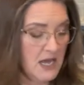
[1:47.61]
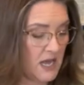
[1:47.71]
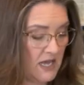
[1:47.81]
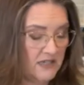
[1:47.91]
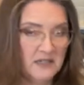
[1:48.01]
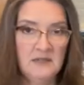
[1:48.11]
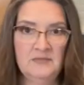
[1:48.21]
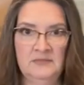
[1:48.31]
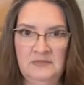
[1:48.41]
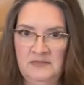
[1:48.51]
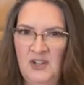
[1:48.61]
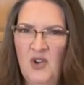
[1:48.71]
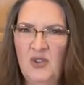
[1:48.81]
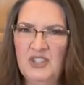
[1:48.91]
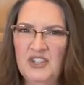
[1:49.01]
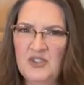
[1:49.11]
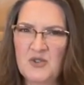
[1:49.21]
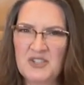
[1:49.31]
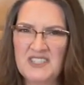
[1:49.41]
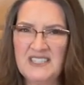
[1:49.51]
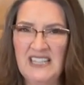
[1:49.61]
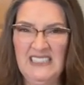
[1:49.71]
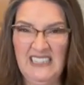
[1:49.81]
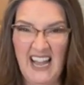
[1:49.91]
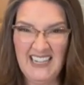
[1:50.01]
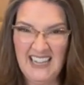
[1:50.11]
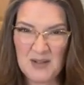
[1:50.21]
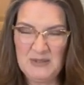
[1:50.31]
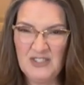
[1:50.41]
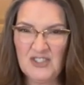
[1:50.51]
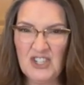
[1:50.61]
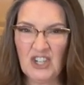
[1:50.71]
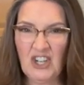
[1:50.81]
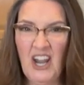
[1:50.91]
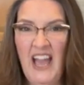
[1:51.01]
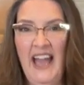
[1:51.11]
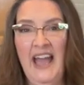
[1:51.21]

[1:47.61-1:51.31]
Uh, hold on to your horses, nine cups of sugar.